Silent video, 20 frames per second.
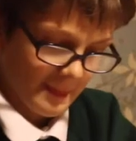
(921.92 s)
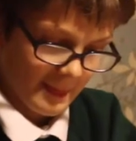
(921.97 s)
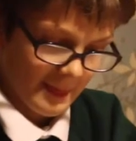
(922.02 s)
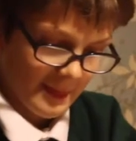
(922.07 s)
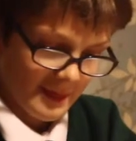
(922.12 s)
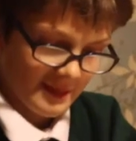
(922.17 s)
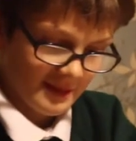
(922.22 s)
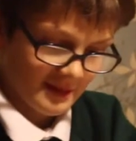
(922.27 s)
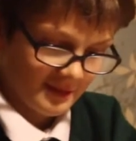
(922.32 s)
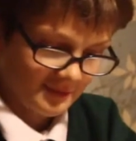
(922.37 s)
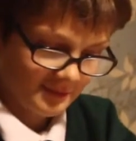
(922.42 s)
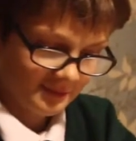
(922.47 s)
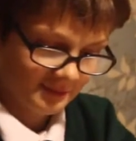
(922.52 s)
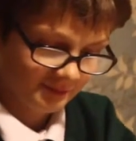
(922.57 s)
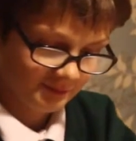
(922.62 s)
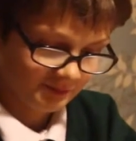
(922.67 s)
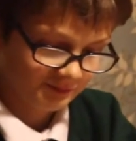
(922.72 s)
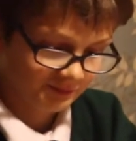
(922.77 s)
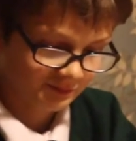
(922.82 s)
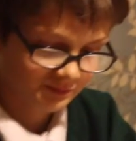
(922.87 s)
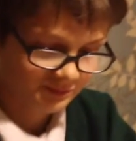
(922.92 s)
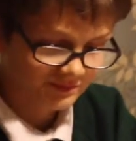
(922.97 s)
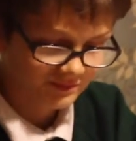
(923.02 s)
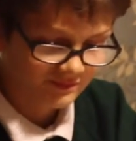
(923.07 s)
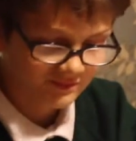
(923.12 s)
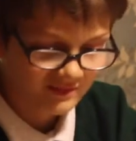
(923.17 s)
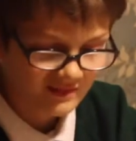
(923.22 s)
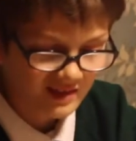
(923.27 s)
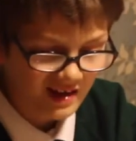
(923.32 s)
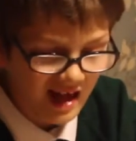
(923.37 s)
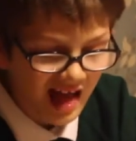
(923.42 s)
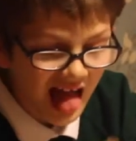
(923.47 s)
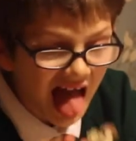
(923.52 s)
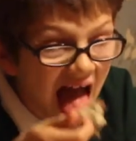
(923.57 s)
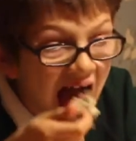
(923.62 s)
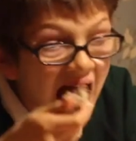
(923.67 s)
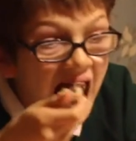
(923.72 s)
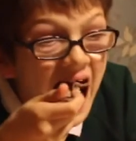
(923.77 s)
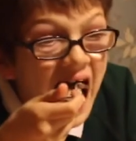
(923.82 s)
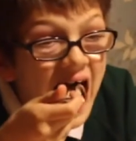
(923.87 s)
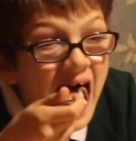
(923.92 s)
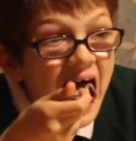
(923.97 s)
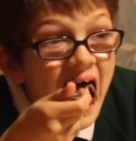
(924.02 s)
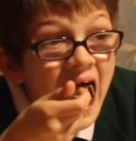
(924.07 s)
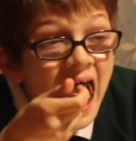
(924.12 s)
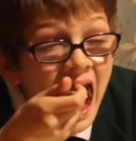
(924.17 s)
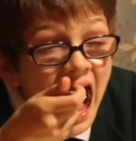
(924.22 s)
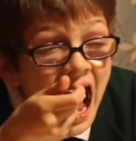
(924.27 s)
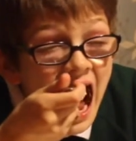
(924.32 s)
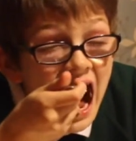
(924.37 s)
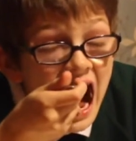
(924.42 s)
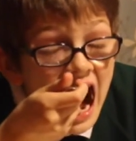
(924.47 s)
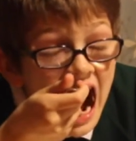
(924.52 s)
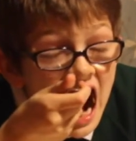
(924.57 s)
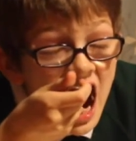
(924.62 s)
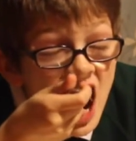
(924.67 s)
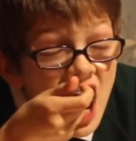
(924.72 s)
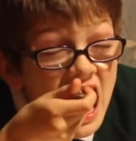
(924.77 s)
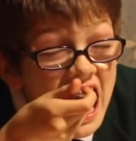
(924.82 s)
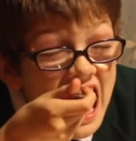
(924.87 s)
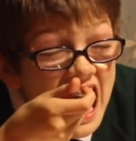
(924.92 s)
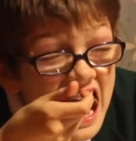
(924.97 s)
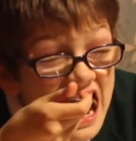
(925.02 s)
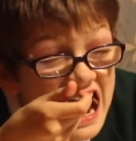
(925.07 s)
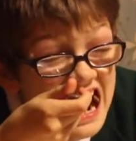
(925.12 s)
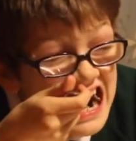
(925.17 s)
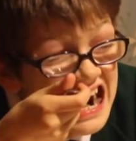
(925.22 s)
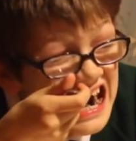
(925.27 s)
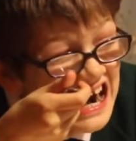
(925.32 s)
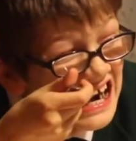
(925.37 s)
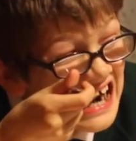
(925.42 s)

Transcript: some good old nice mince meat today. That's nice,